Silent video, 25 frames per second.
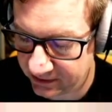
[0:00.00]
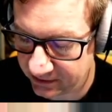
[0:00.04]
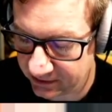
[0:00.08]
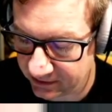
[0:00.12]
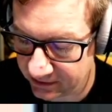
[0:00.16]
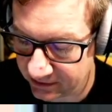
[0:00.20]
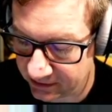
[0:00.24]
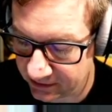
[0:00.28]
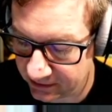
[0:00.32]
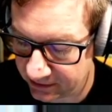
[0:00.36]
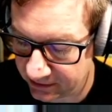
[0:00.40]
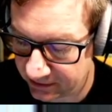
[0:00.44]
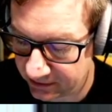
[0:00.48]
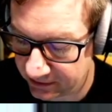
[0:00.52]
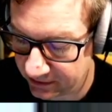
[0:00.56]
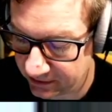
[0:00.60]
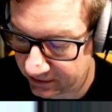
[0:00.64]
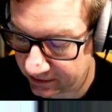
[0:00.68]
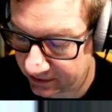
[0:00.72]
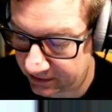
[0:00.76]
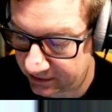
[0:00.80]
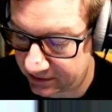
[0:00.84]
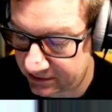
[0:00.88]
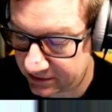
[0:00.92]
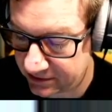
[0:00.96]

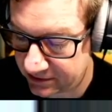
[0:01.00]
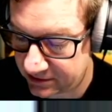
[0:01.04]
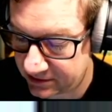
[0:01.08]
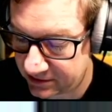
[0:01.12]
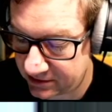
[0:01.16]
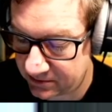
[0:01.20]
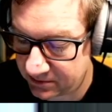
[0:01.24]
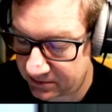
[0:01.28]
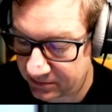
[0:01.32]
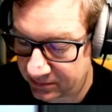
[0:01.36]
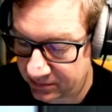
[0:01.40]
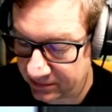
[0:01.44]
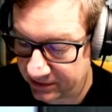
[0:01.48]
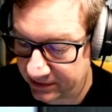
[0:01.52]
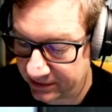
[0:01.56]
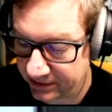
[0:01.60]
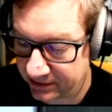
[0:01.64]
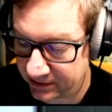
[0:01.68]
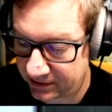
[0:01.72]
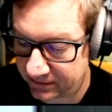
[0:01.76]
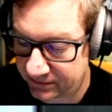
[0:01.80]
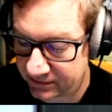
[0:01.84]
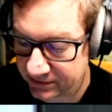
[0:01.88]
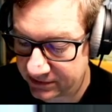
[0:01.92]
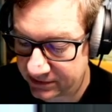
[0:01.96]
I simply
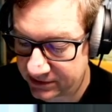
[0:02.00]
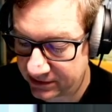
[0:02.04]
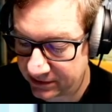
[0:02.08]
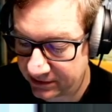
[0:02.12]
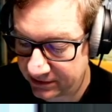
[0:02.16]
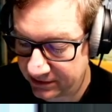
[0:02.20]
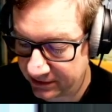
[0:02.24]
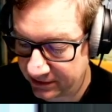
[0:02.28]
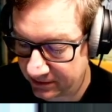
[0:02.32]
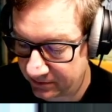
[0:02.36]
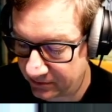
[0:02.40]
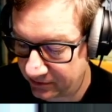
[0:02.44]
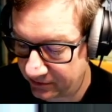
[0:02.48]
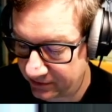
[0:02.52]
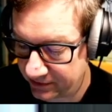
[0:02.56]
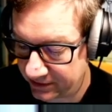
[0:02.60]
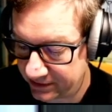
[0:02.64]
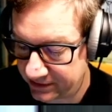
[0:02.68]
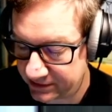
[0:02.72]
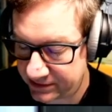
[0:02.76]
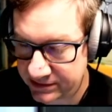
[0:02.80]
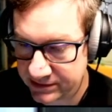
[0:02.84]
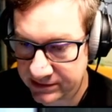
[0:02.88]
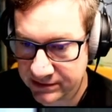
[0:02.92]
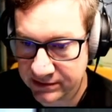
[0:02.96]
have to tighten it up with
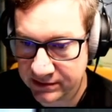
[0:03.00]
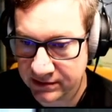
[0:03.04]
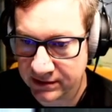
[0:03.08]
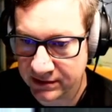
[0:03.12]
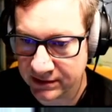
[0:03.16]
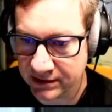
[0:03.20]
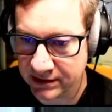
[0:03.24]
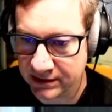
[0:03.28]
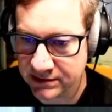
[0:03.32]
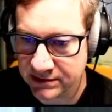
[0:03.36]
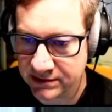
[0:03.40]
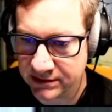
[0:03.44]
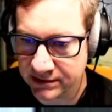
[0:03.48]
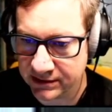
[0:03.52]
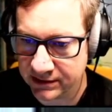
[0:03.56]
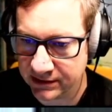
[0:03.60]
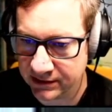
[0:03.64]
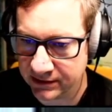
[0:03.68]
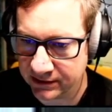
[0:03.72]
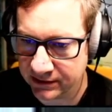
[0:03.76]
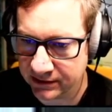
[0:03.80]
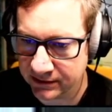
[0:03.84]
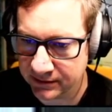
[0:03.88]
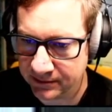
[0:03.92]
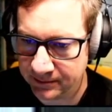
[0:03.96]
this connector
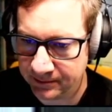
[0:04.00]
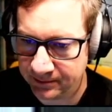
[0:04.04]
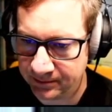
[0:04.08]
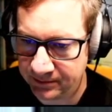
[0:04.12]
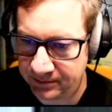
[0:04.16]
here.